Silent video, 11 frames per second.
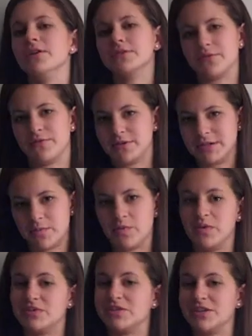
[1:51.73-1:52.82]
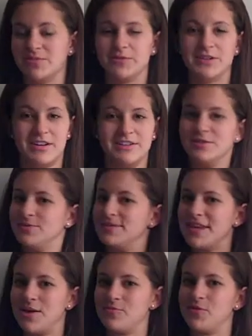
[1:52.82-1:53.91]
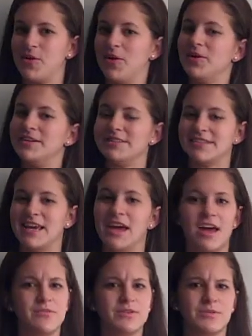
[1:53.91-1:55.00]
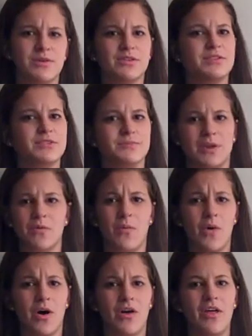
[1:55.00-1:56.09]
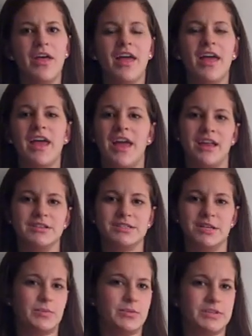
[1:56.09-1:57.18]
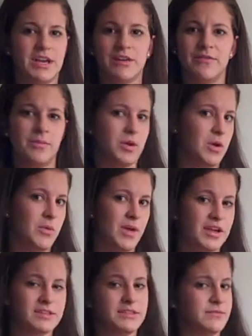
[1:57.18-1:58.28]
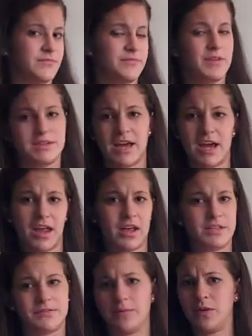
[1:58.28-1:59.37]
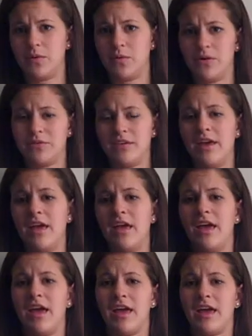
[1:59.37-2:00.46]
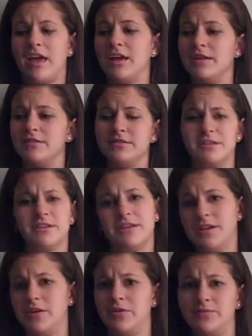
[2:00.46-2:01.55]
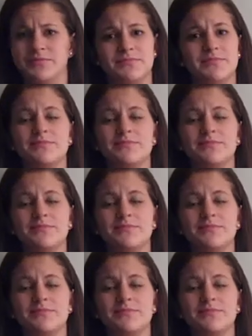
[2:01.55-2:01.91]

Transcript: So for example, she pretended she was the emperor and say, I'm going to build this big wall, and it's going to protect from the nomads and attacking us from the north, and, you know,